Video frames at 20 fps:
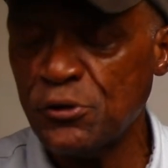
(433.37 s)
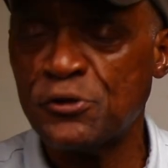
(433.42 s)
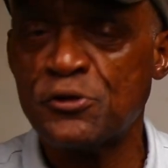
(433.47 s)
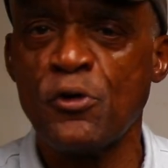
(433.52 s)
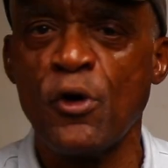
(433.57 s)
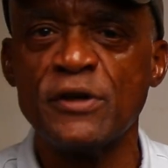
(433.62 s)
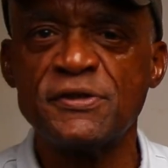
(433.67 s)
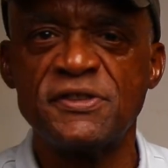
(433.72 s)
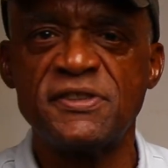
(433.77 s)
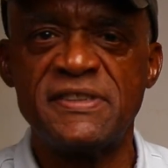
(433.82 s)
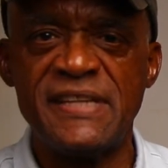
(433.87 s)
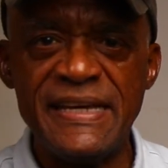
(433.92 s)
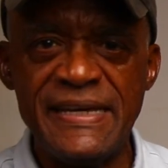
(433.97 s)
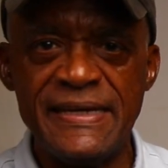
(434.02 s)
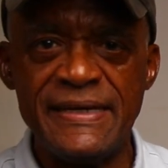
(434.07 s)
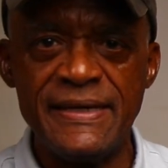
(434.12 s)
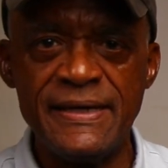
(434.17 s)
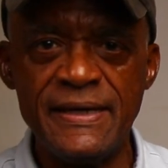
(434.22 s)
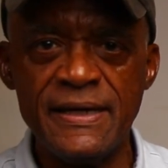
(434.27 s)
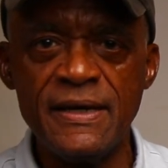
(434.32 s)

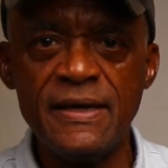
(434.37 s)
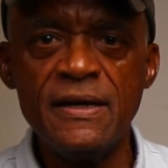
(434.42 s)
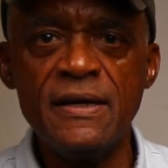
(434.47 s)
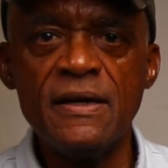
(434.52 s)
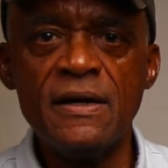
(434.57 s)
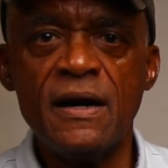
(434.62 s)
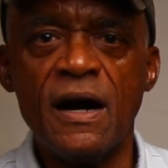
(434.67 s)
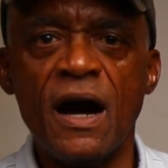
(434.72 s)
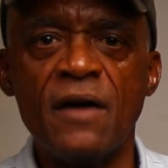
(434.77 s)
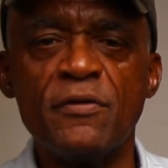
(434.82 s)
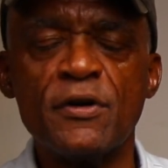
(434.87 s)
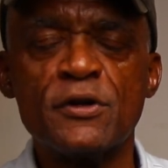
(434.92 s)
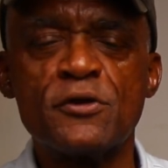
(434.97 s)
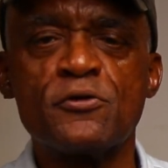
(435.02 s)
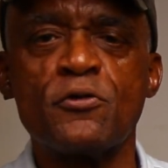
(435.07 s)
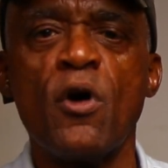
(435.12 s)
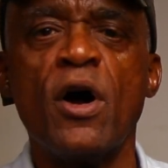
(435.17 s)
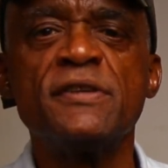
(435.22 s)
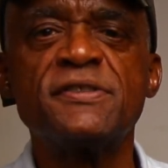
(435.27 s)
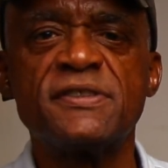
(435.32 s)
trustee of a
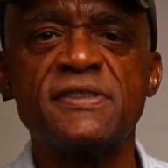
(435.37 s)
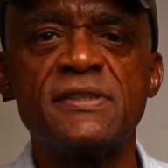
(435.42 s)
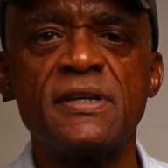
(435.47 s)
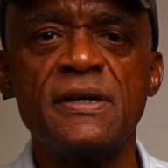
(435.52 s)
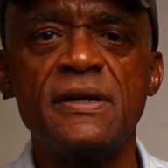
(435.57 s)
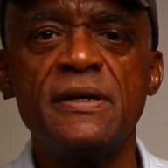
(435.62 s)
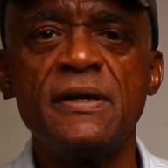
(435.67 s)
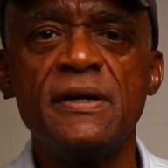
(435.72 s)
trust,